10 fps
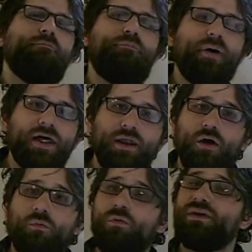But
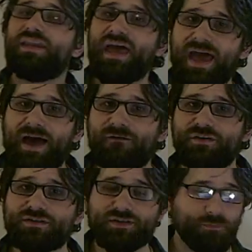what we can have
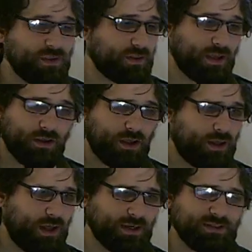is something like
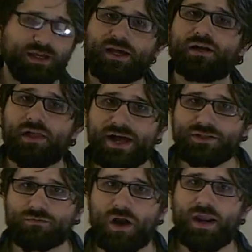I can take a glass
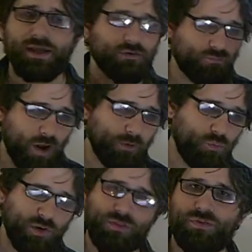rod, I can rub it
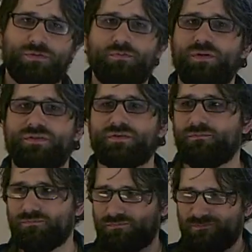with
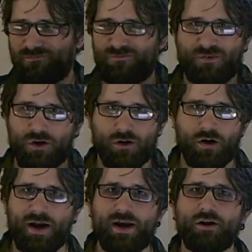some fur or
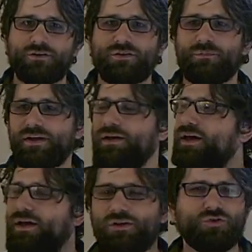hair or something.
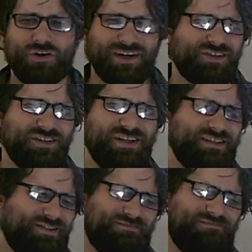Traditionally,
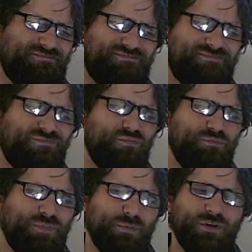it's
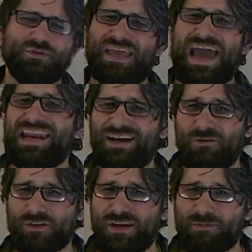people use cat hair
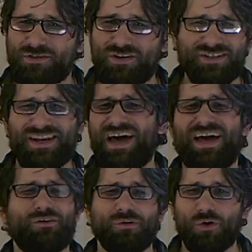for the demonstration. I
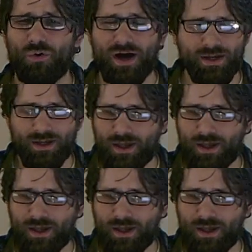don't know why.